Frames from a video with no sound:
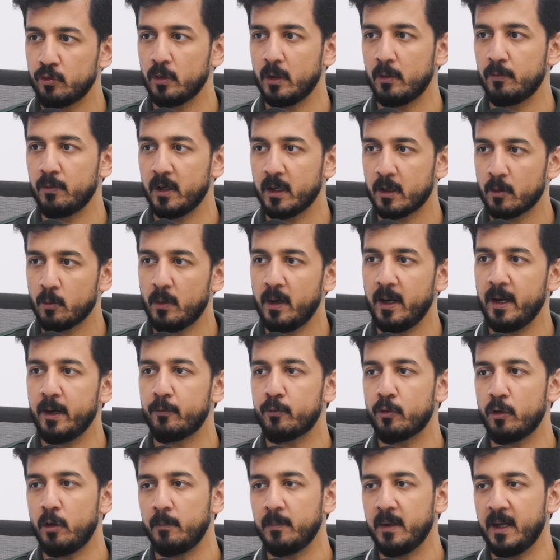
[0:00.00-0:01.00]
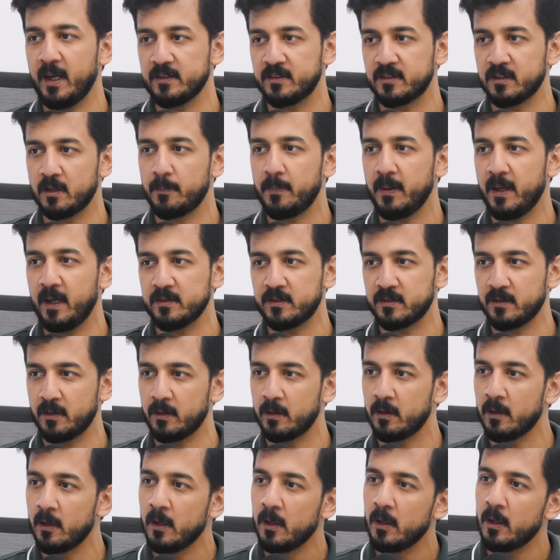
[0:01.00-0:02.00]
you have acquired from HAZOP,
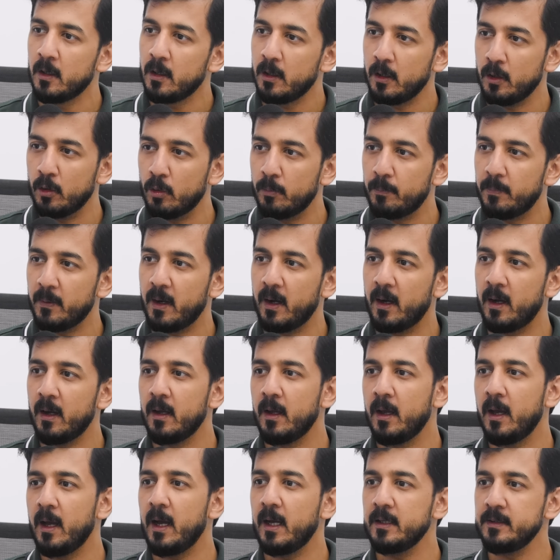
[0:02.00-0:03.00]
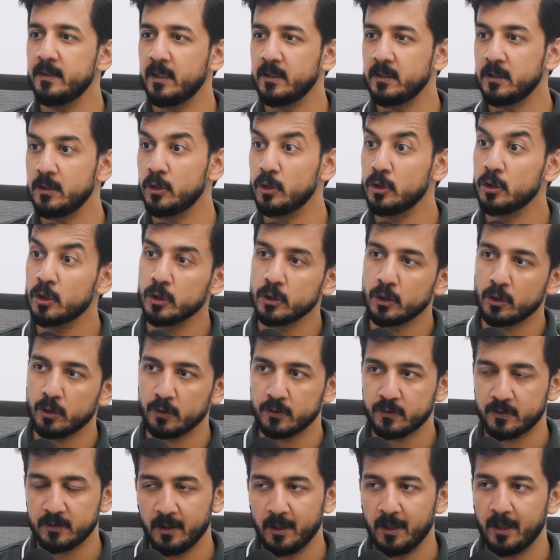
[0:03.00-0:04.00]
HAZID, LOPA, and then you know your
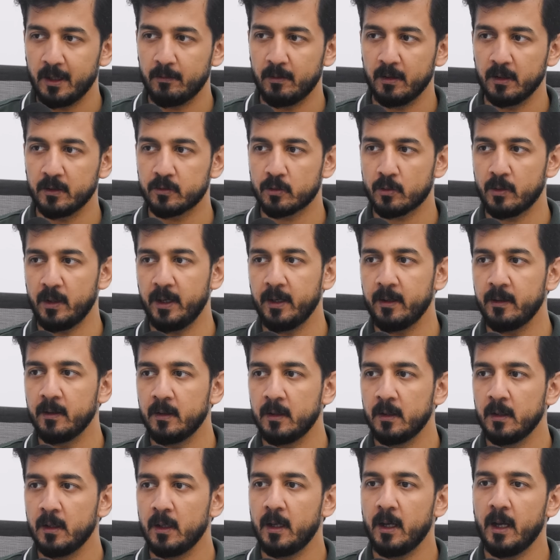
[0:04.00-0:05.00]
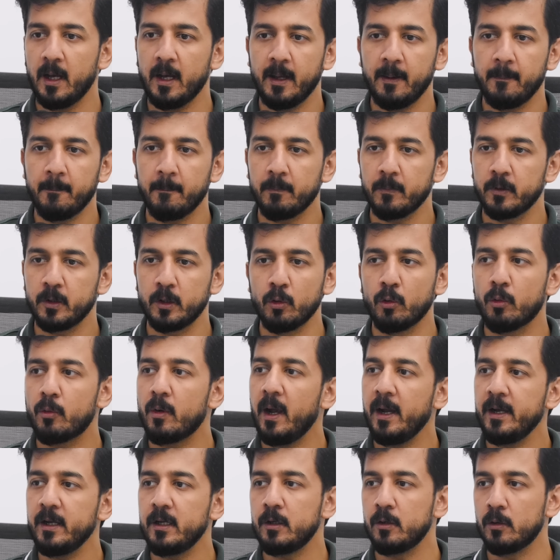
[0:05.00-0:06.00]
SIL levels, right? And you
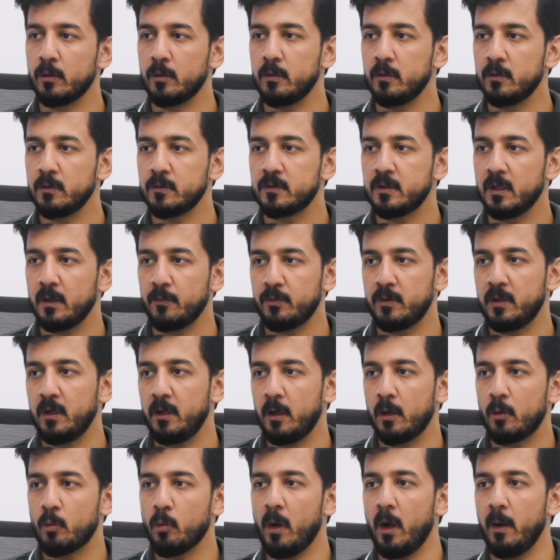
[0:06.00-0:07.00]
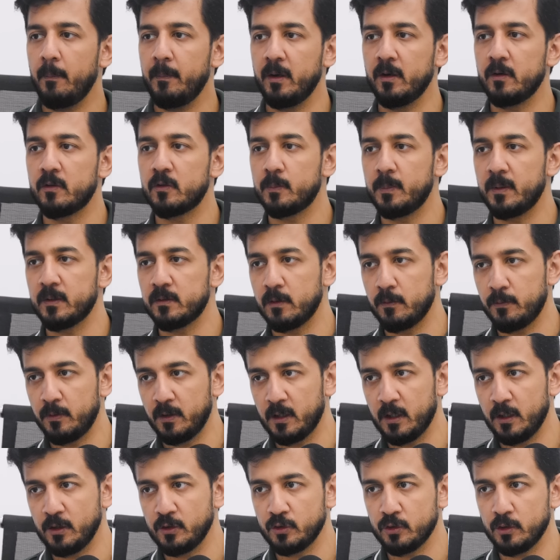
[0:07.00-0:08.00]
write your safety requirement
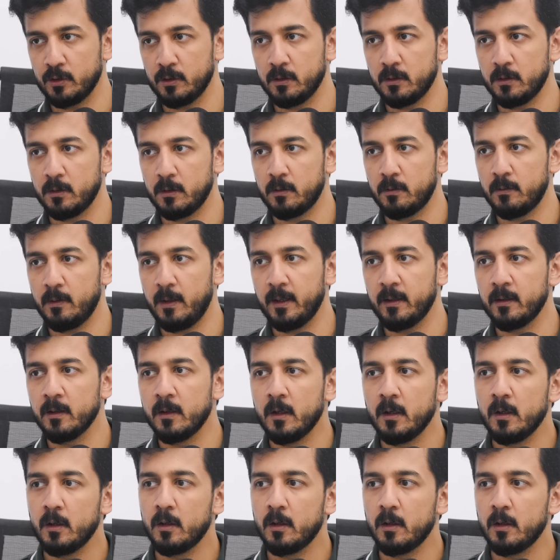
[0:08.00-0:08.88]
specification, right?